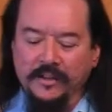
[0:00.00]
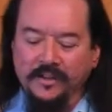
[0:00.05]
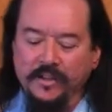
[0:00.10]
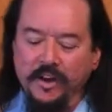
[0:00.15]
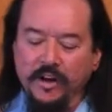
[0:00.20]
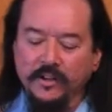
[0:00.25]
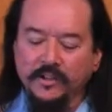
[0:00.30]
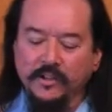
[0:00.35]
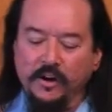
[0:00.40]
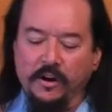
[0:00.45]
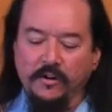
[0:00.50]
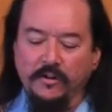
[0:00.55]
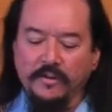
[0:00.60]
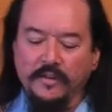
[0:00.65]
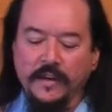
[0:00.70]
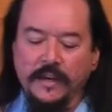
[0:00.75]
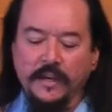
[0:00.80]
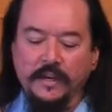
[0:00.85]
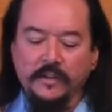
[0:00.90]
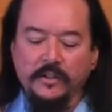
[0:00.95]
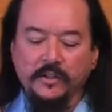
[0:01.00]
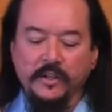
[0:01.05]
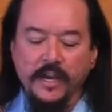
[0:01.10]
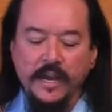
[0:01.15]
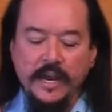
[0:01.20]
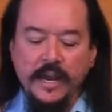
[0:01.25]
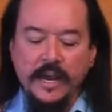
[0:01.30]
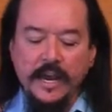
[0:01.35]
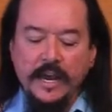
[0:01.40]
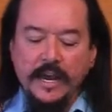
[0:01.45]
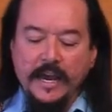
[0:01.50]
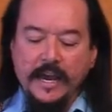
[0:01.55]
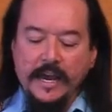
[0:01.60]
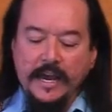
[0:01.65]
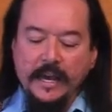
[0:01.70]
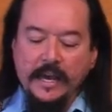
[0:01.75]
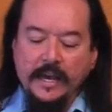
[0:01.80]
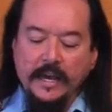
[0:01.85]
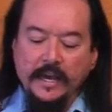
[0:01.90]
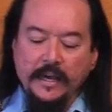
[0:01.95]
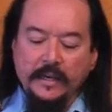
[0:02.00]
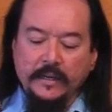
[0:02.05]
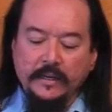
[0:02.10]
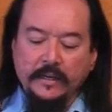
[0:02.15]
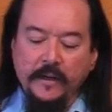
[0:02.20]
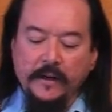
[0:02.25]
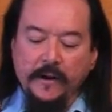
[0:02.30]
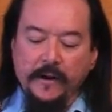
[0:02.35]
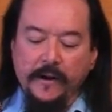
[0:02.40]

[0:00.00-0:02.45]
Thoughts Are Things. And